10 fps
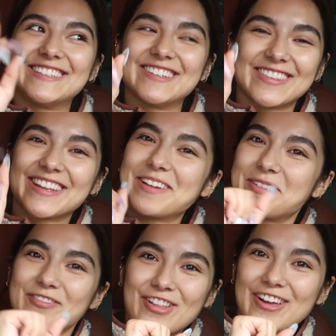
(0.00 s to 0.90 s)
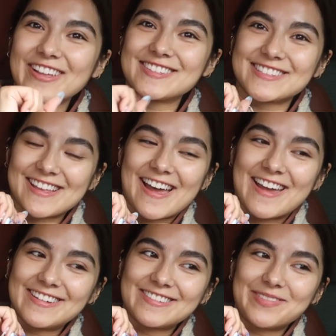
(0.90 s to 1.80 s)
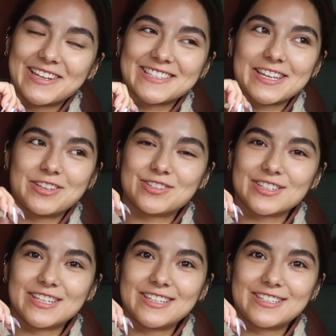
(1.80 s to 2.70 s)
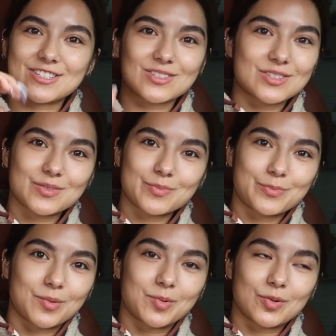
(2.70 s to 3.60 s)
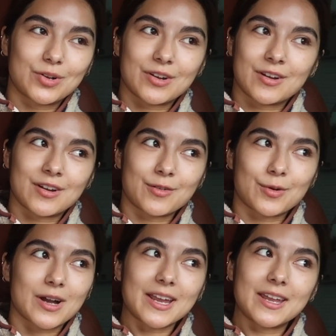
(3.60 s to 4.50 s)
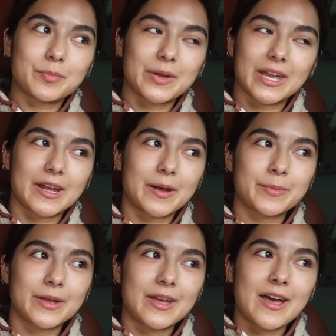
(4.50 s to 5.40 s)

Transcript: I don't think I'm gonna vlog inside because I usually just mobile order, walk in, pick it up.